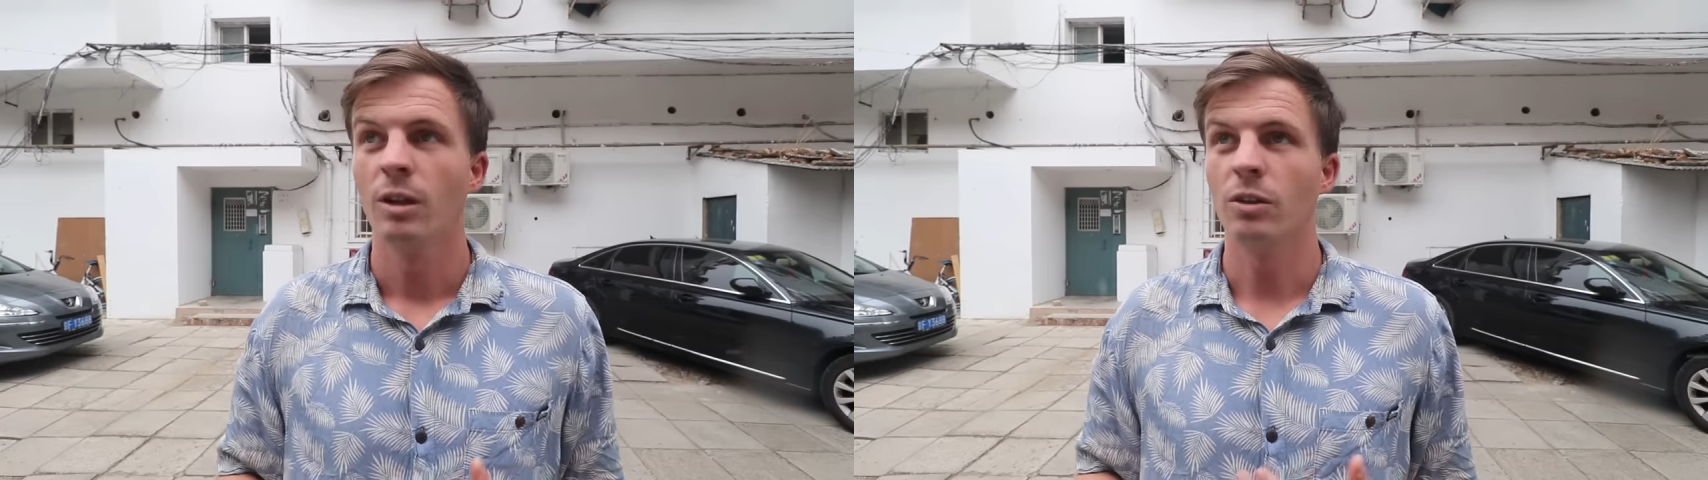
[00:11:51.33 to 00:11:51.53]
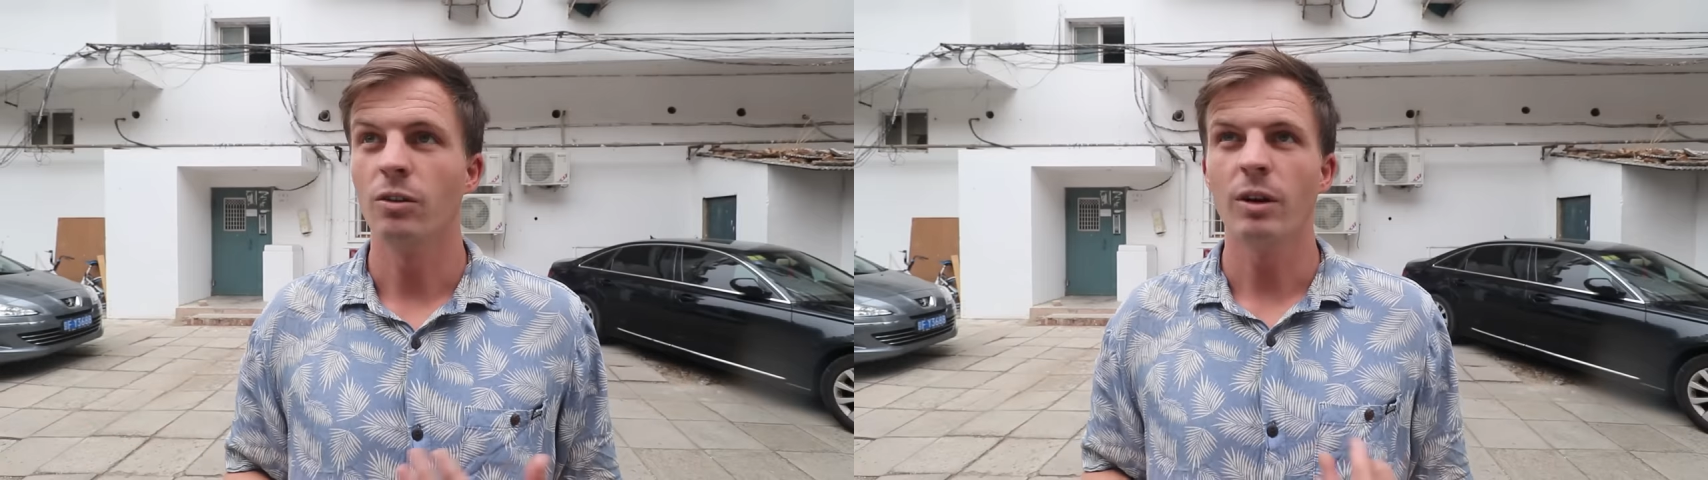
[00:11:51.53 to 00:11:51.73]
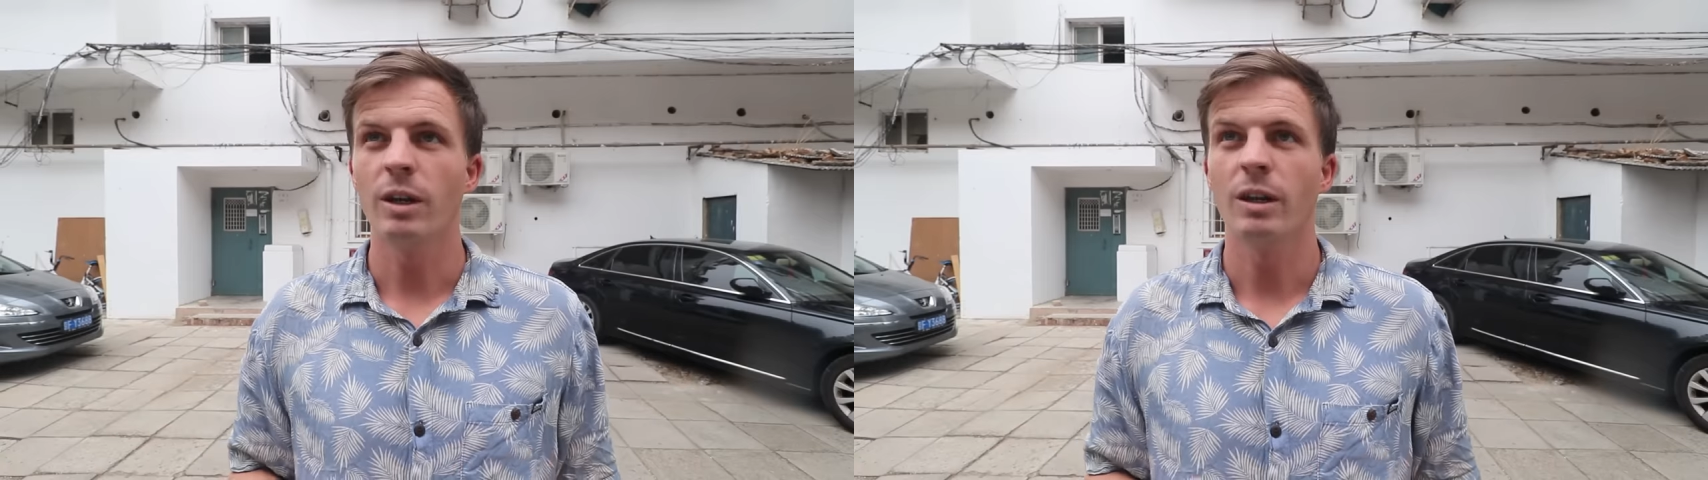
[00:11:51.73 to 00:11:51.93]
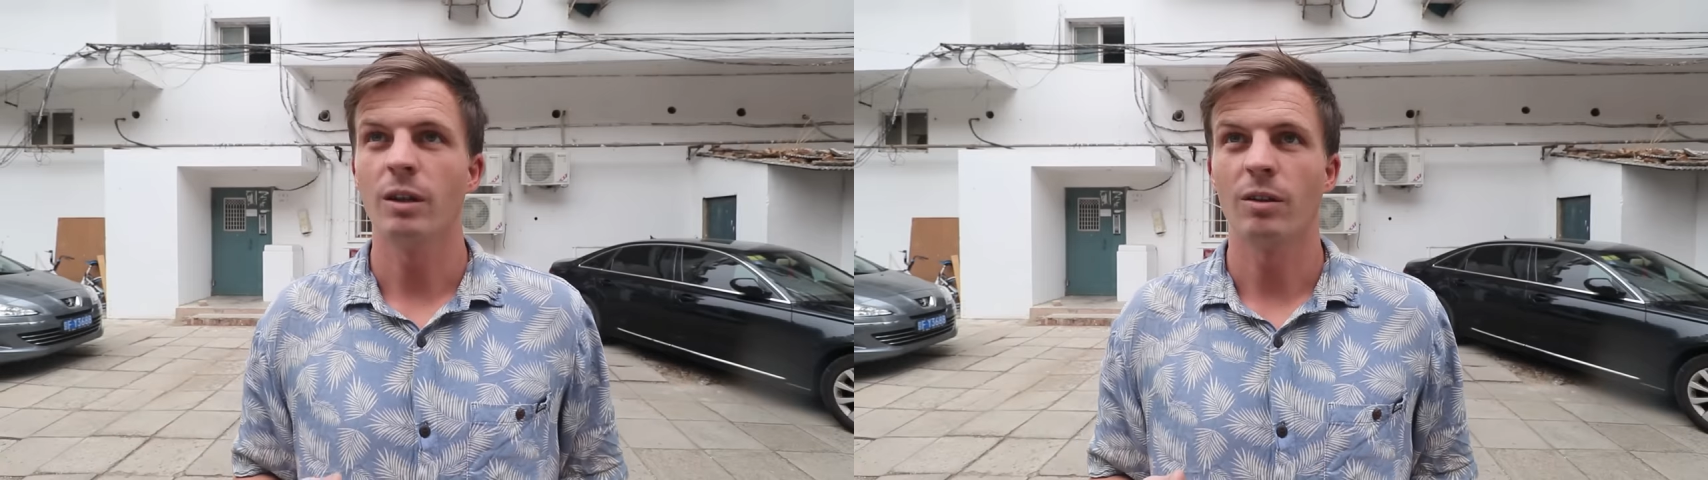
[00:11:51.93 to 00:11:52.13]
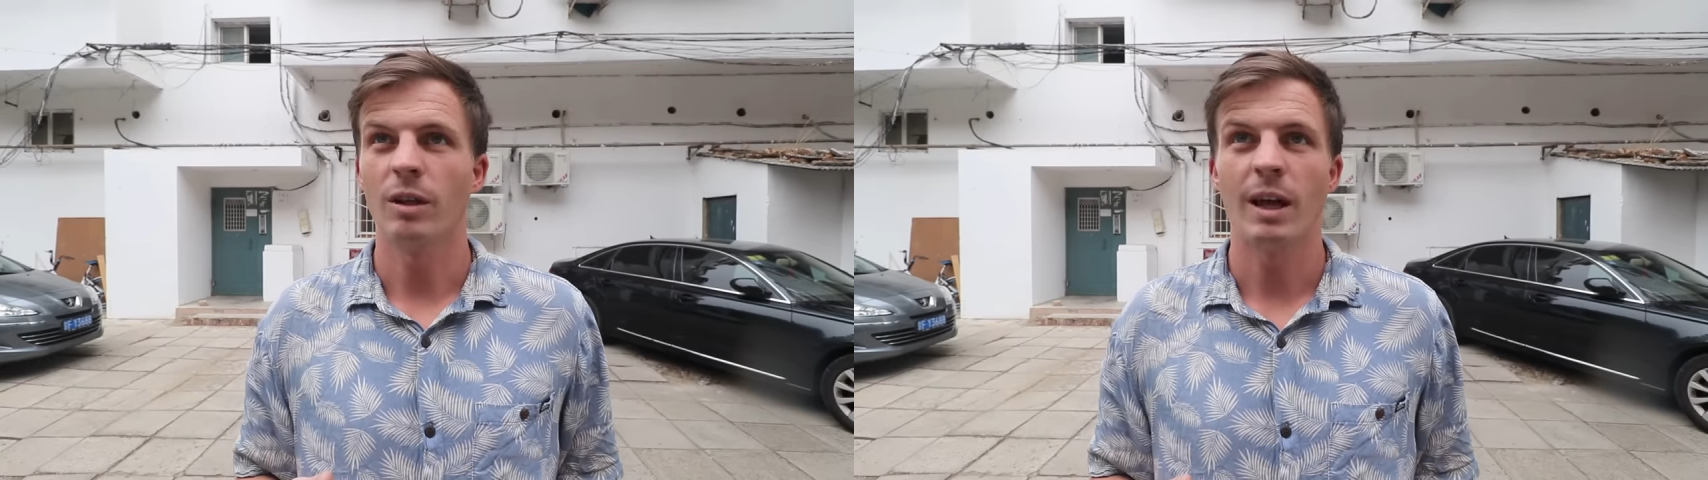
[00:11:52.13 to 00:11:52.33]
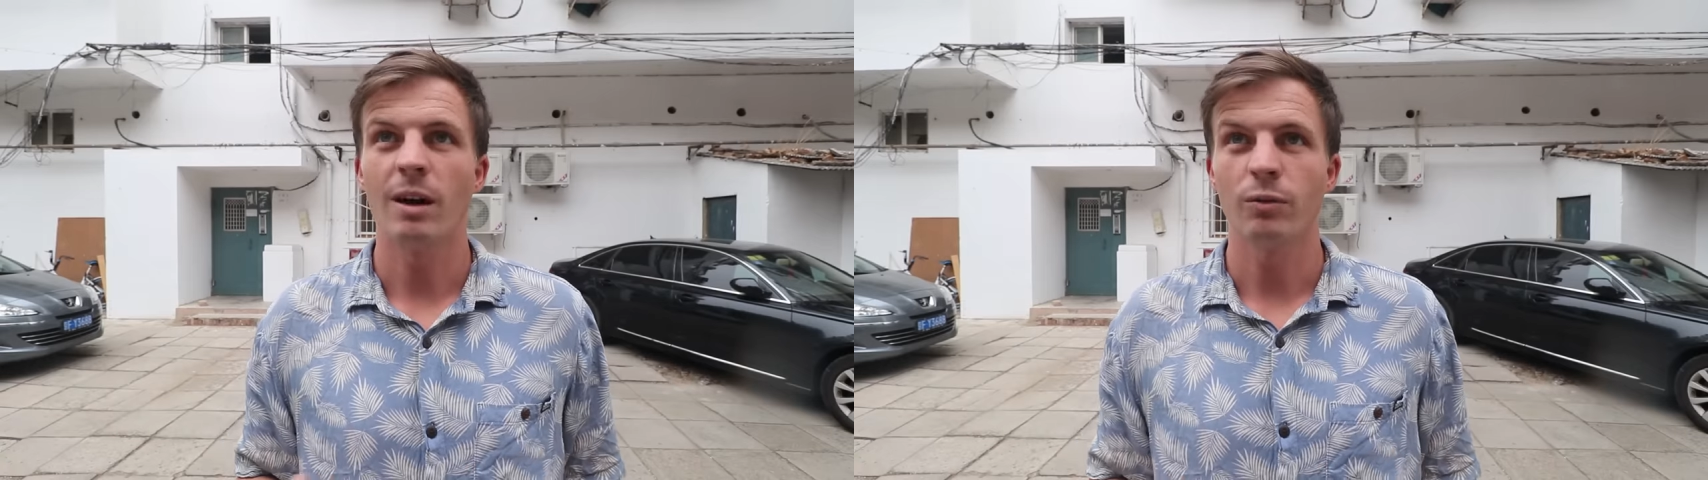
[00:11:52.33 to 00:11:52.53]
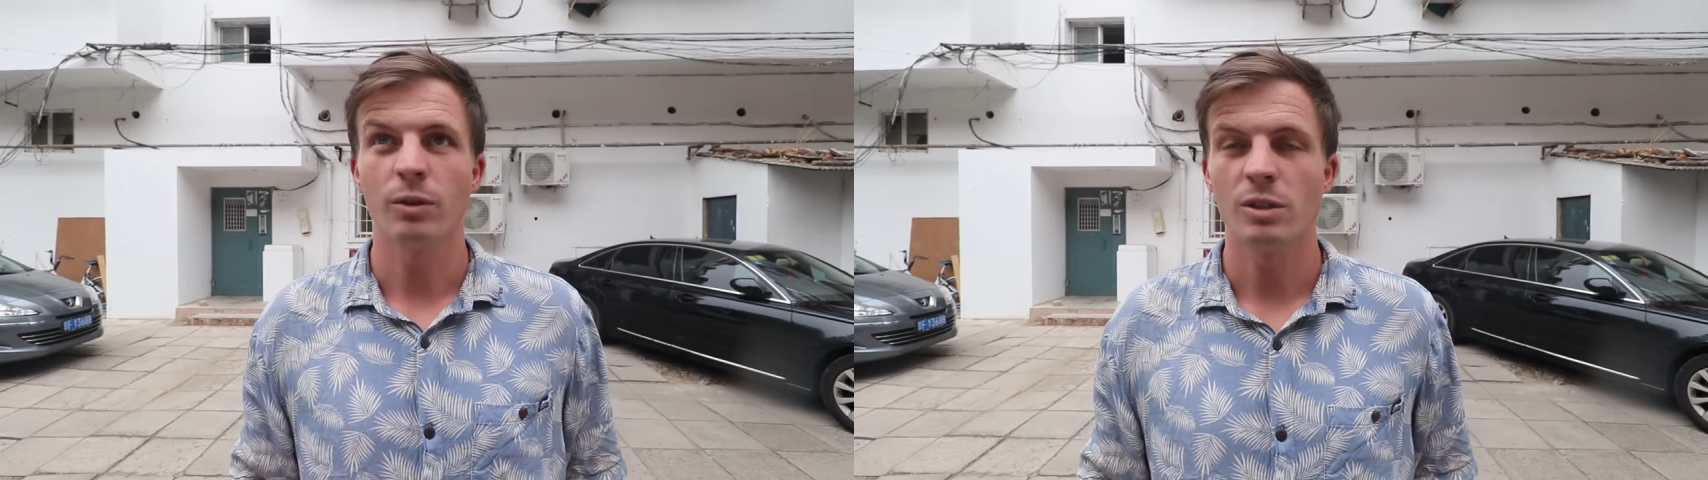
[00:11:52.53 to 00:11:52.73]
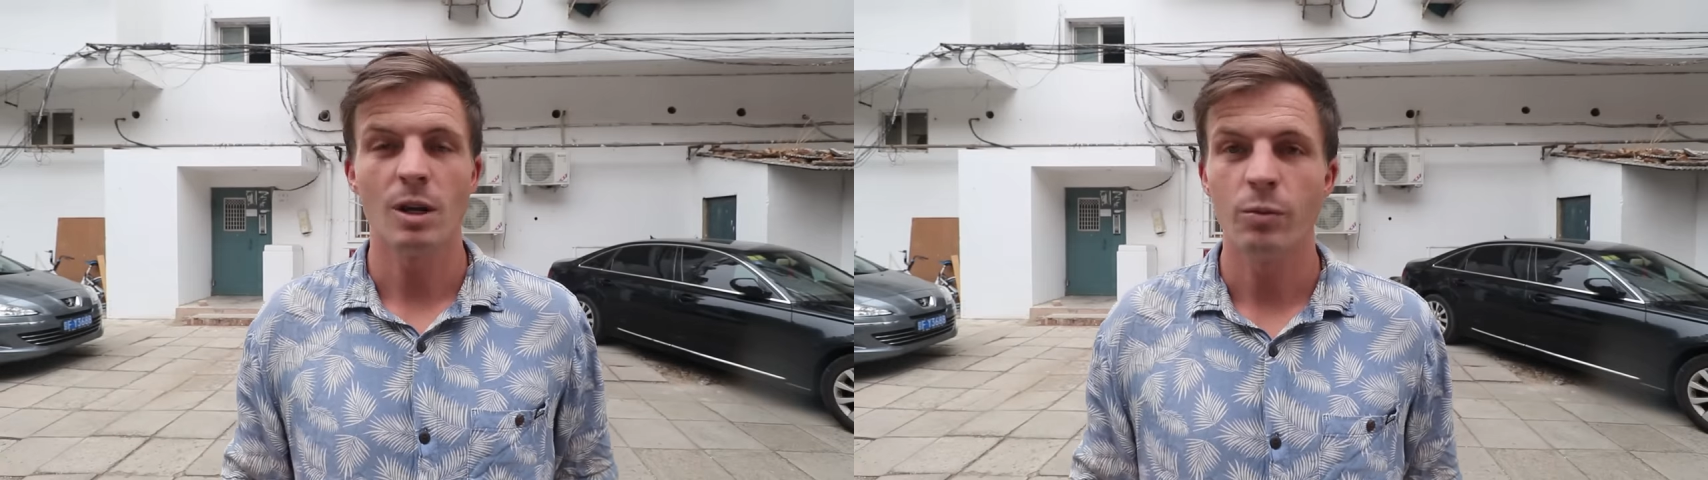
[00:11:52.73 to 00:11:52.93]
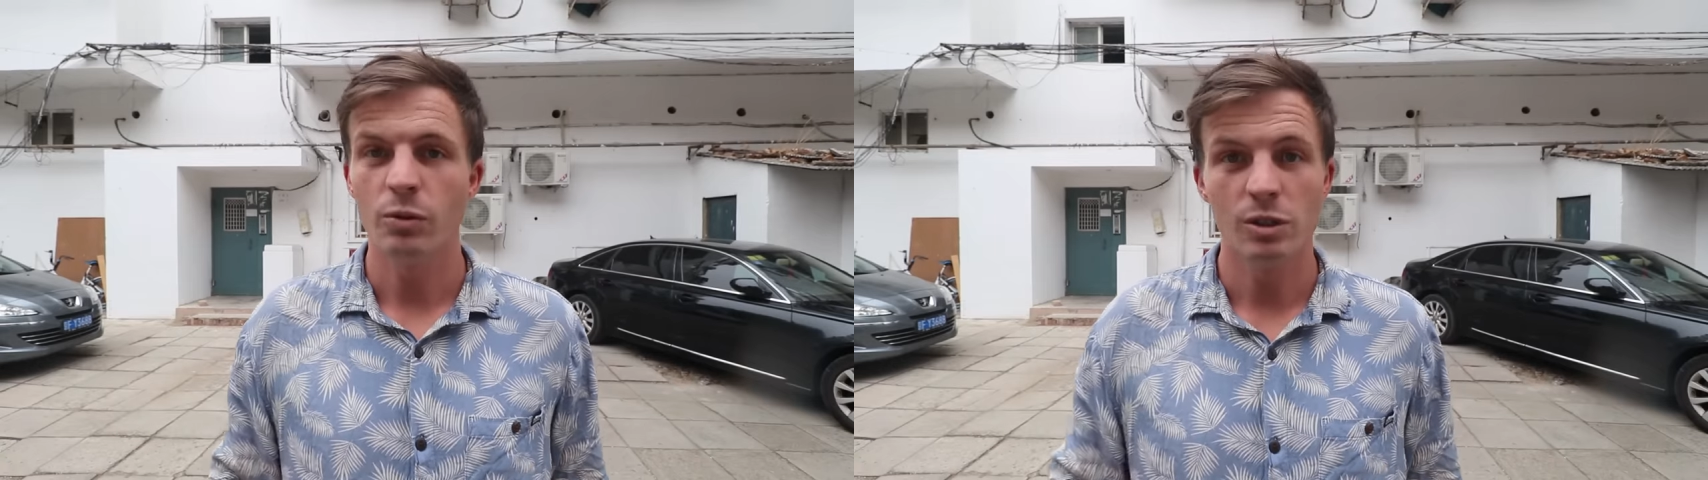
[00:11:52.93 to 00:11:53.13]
You're not allowed, for example,